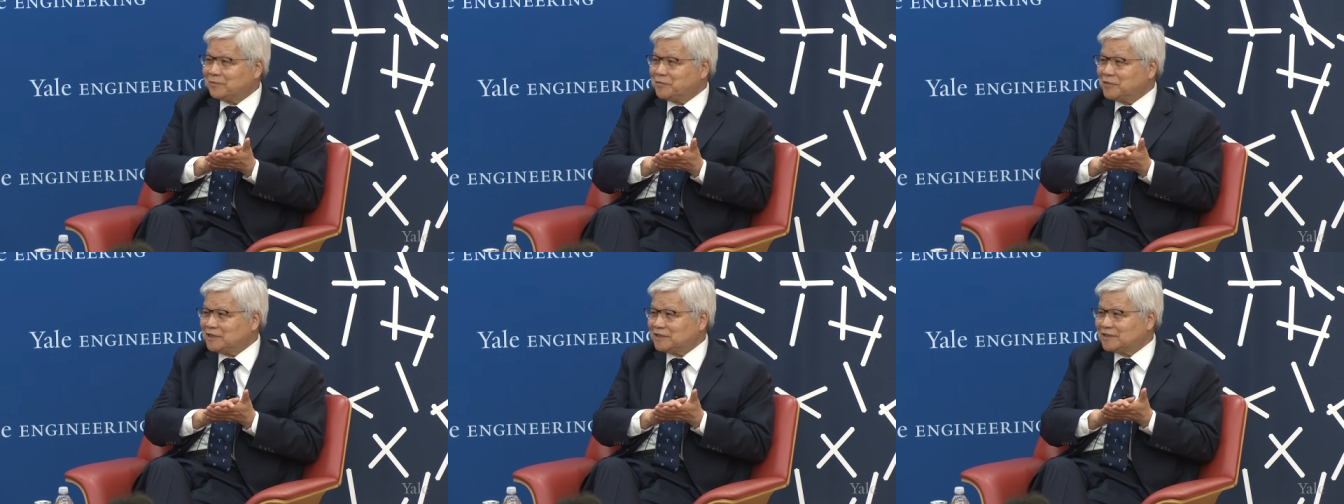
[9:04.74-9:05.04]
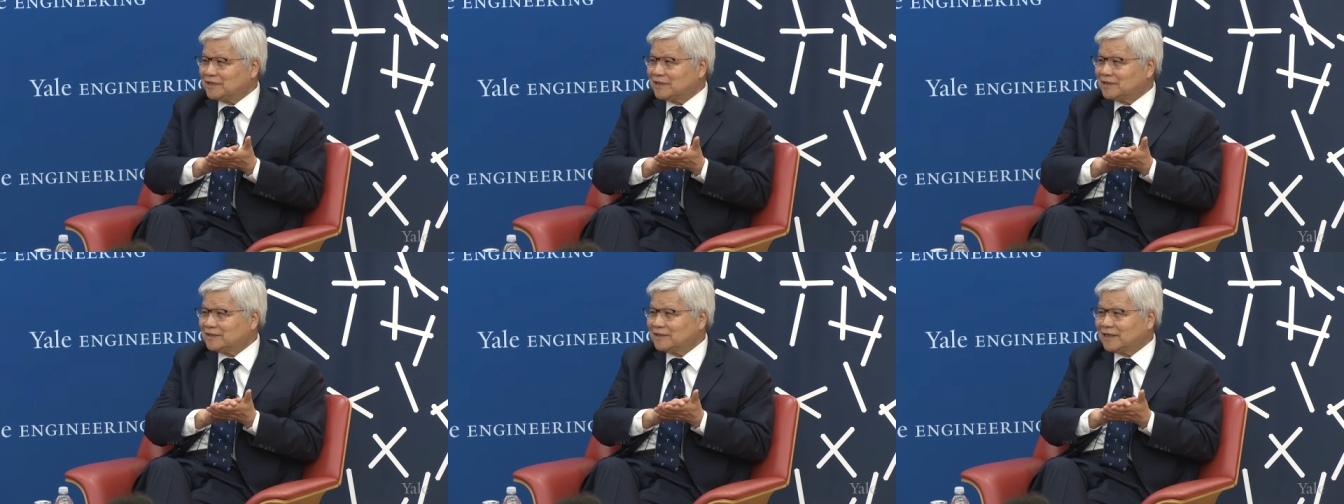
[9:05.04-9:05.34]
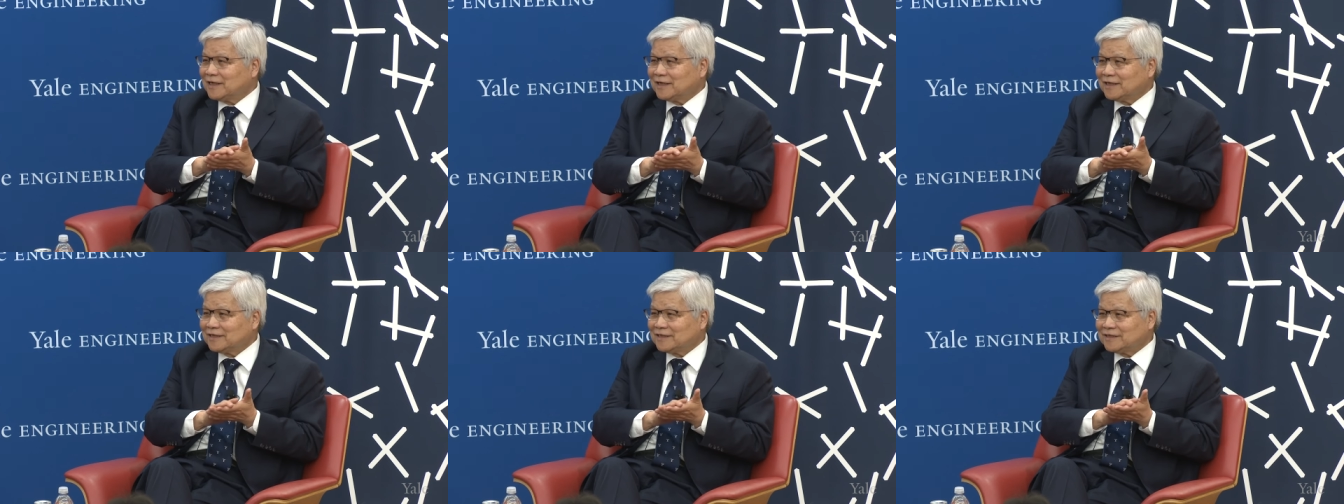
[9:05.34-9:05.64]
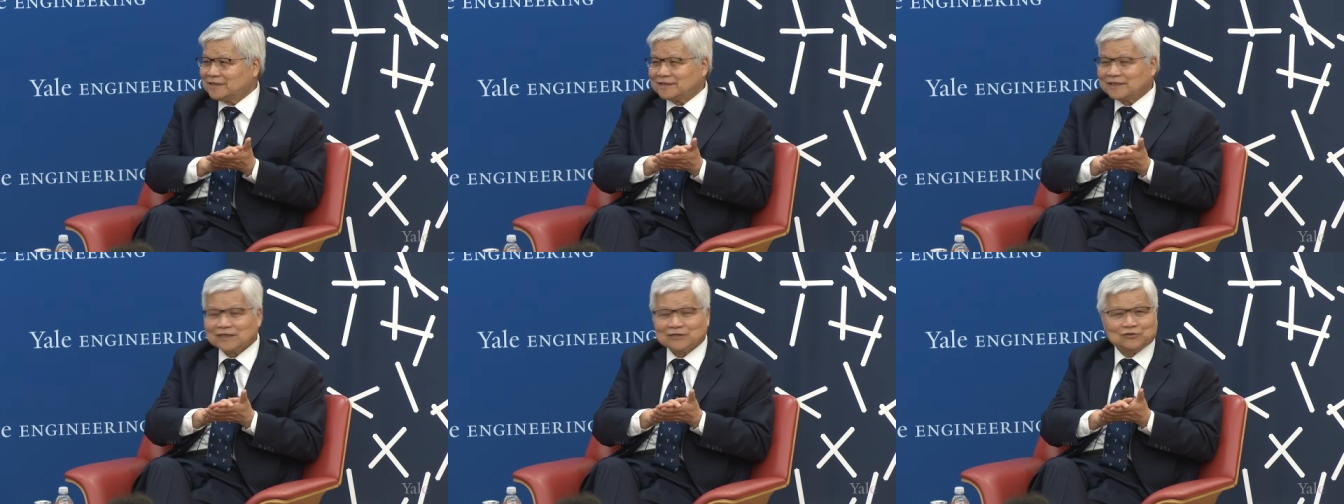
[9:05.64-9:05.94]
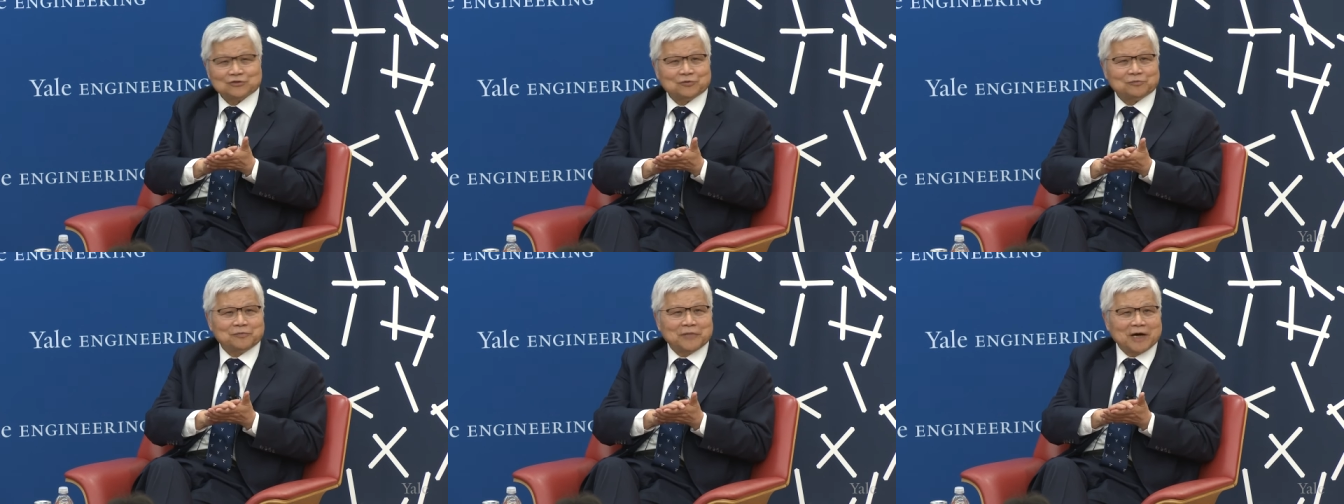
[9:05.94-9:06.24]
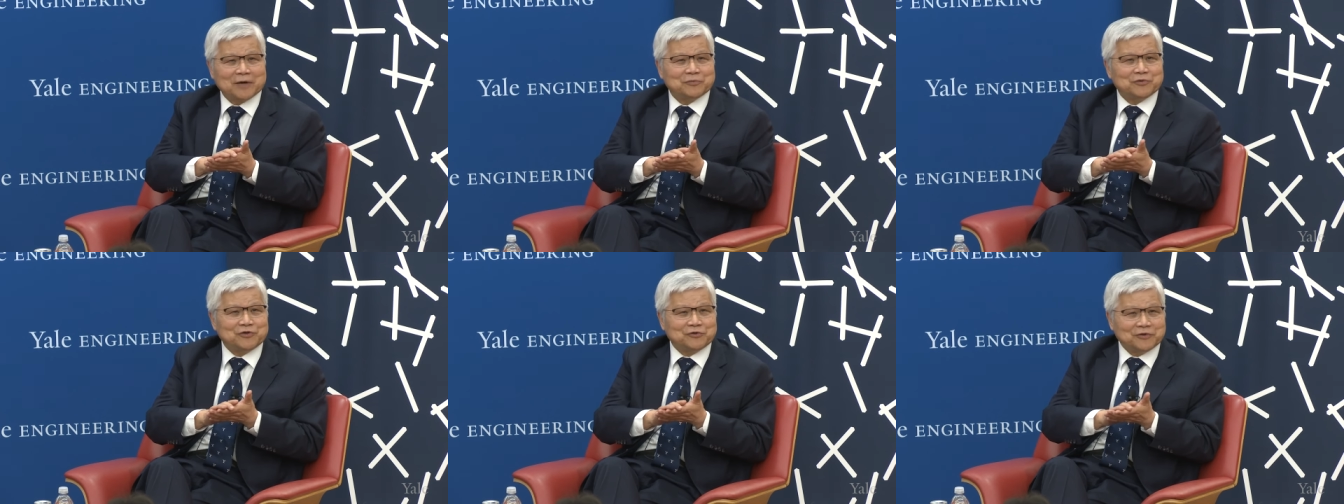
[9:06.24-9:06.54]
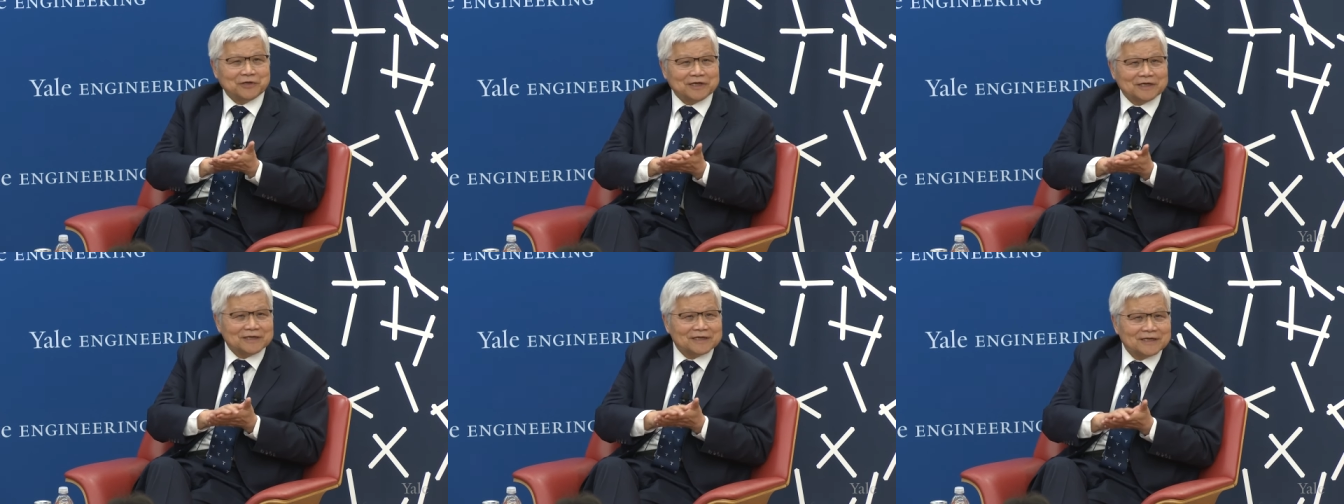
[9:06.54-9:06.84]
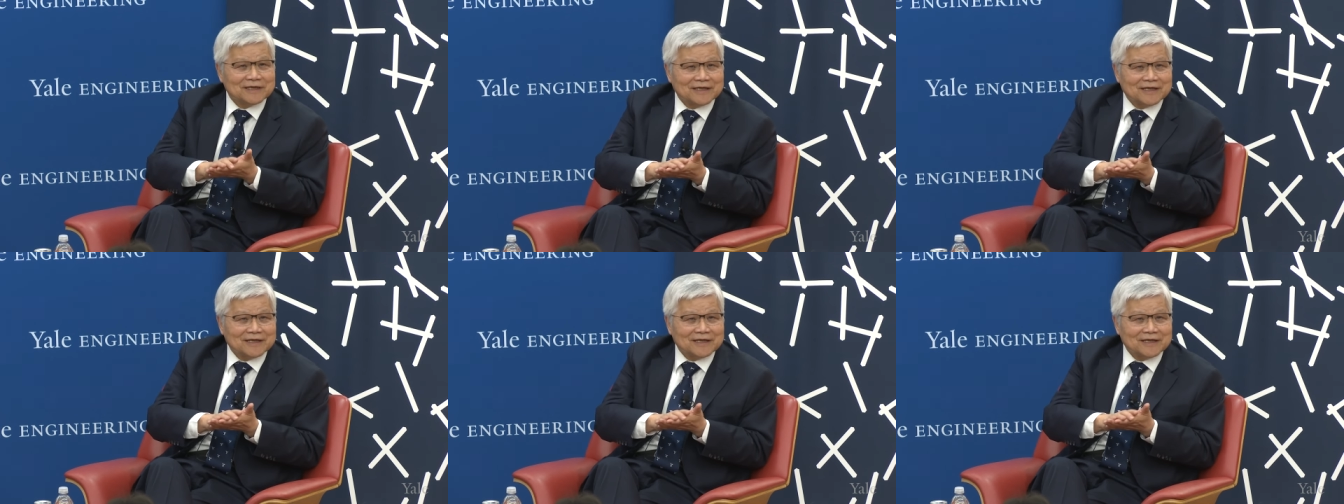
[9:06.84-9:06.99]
let me say that, it's not so popular.